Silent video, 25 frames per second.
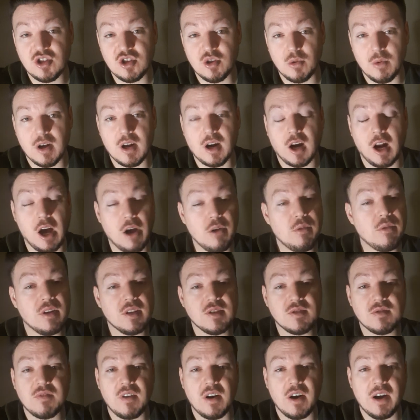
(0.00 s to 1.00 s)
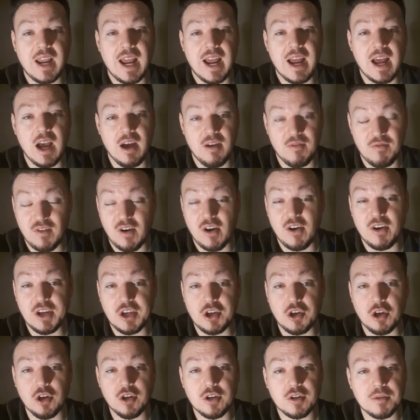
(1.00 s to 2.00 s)
to a clone that's very
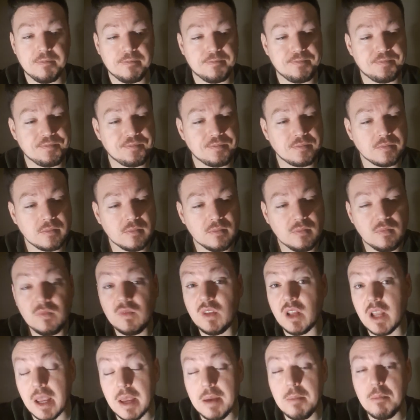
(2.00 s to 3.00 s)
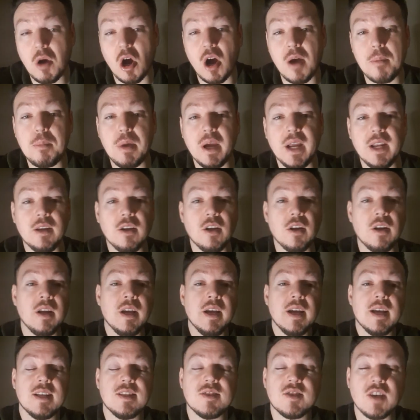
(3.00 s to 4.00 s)
good, in my opinion.
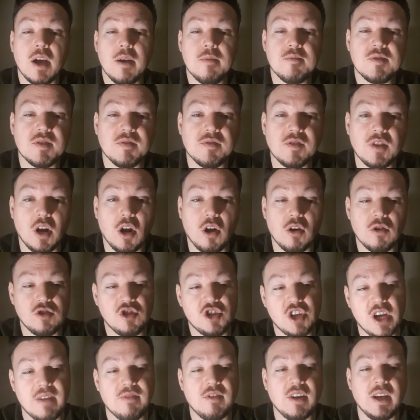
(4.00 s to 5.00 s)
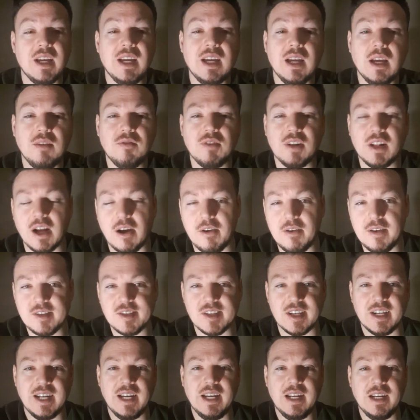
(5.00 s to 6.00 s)
In terms of the longevity, even though
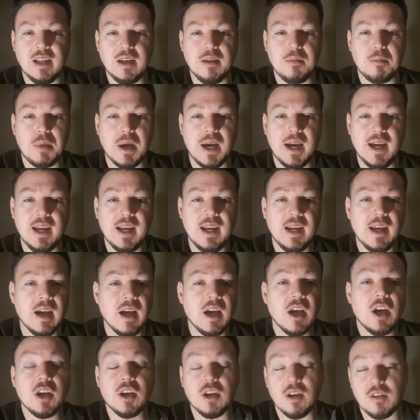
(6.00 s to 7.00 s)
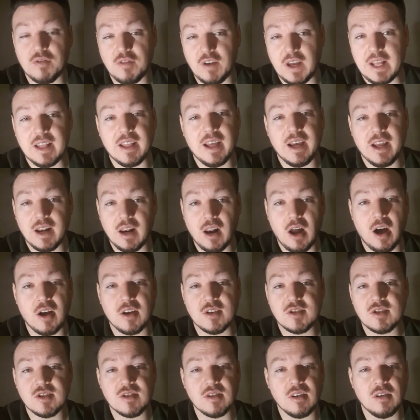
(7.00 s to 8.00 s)
it's an EDP, you'd think that it
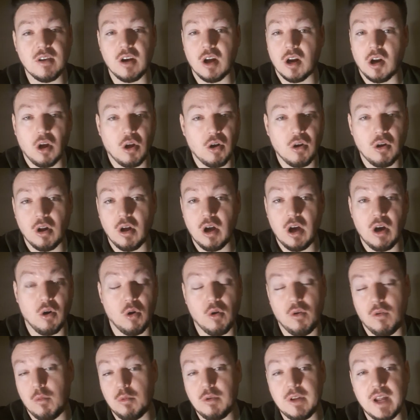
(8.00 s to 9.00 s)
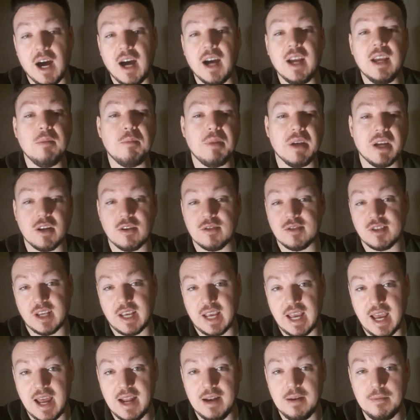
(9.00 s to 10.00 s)
lasts a lot all day, because
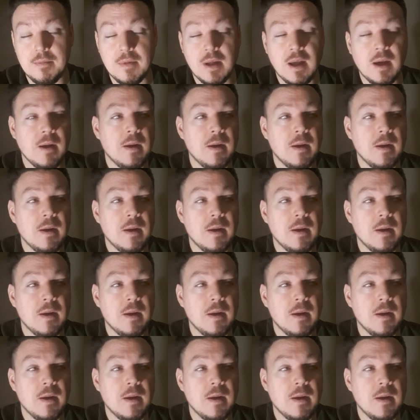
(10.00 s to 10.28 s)
again,